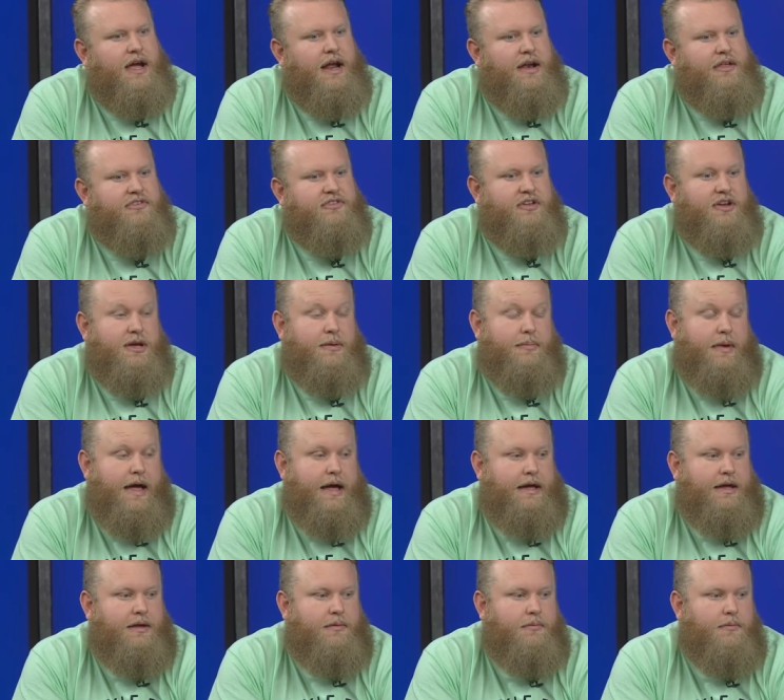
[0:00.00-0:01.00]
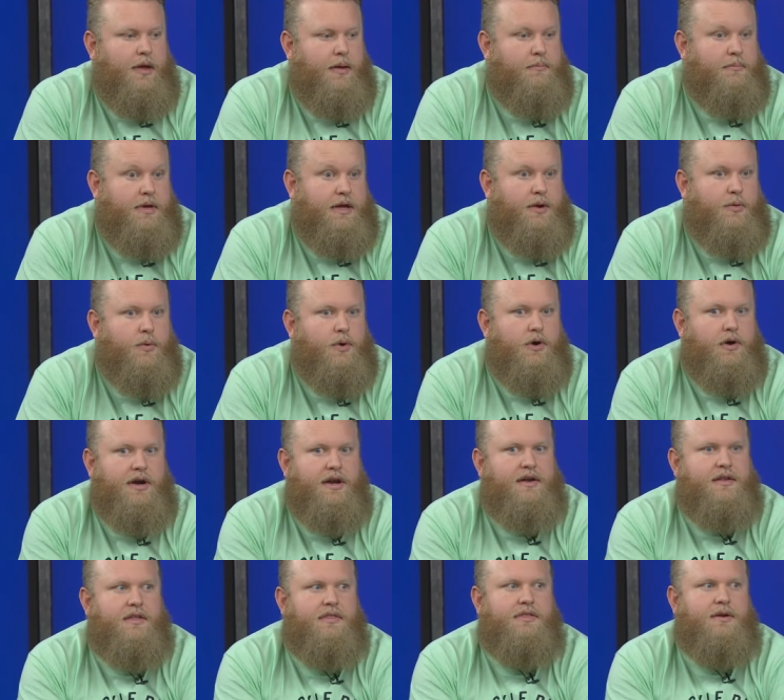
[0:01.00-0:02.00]
kind of sitting back and, and being
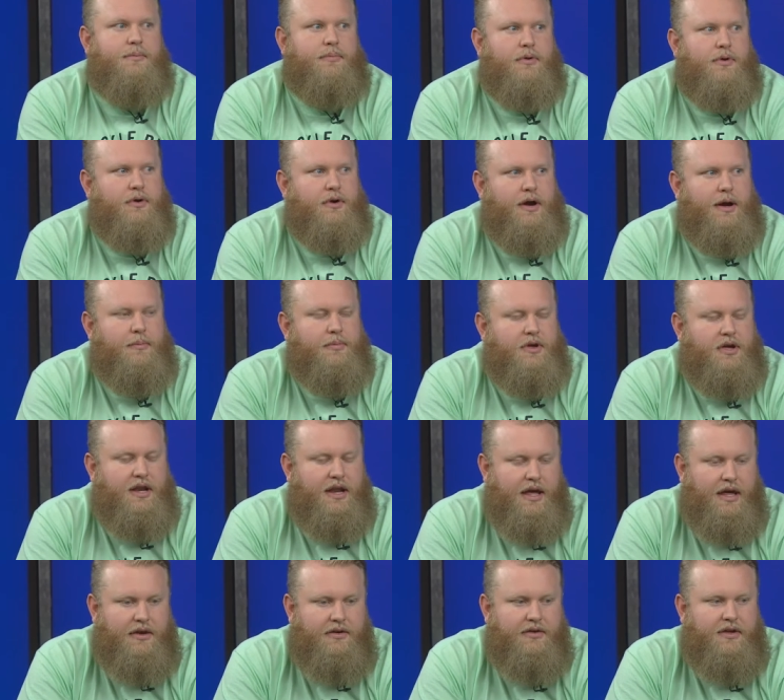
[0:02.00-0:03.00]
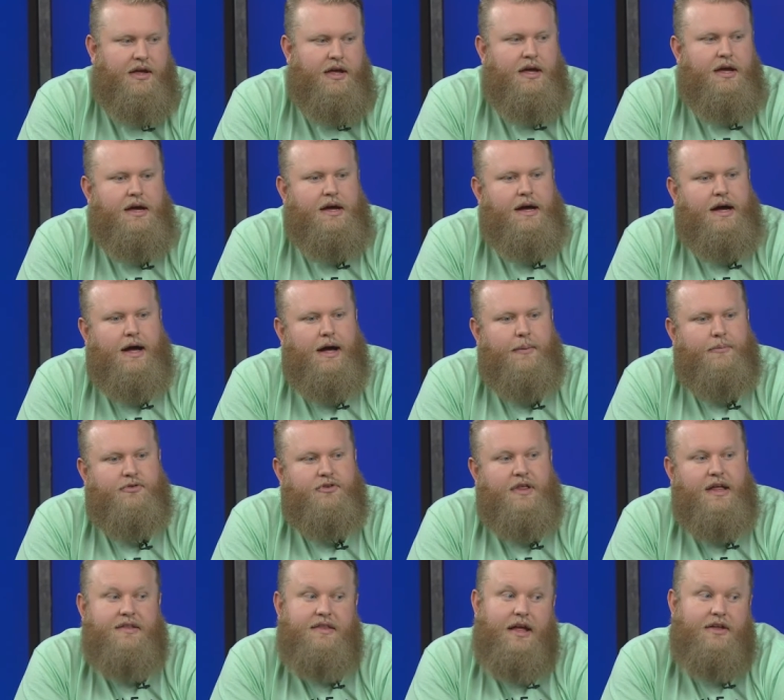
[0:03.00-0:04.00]
worried that their program could end. Um,
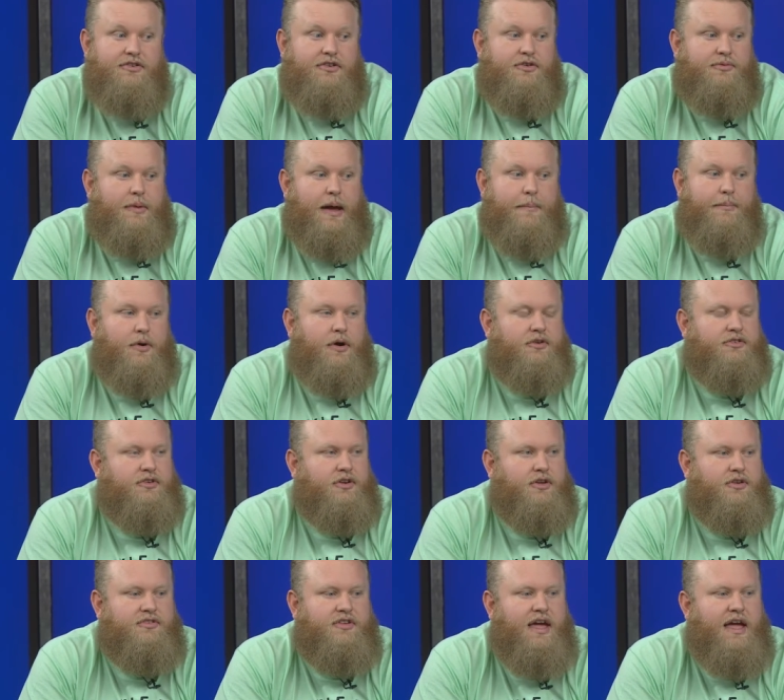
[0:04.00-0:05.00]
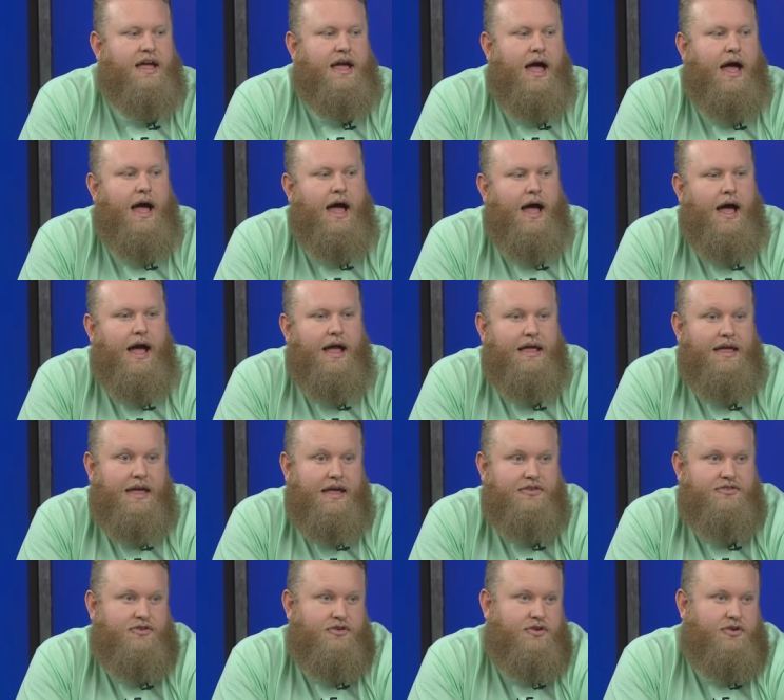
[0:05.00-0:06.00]
so that, that's just my personal take. I, I
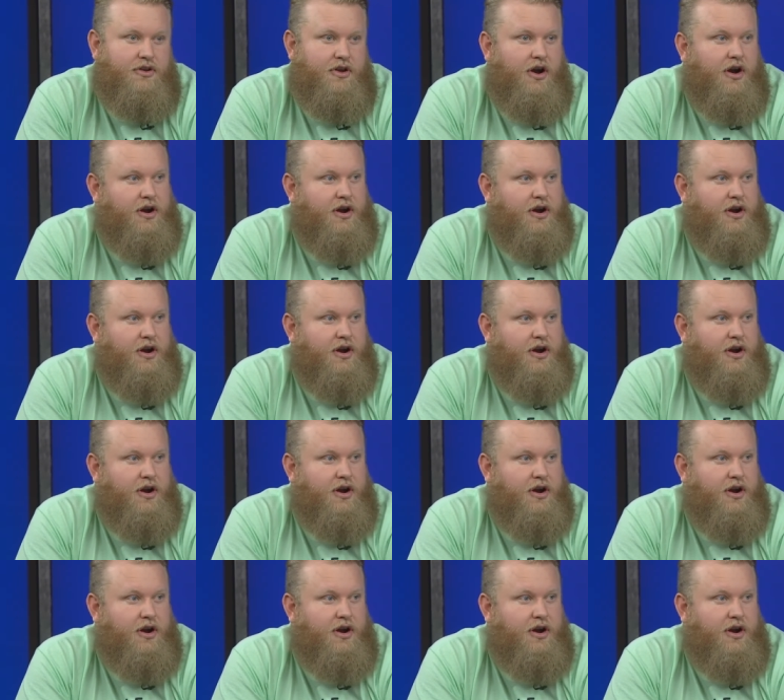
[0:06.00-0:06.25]
guess you could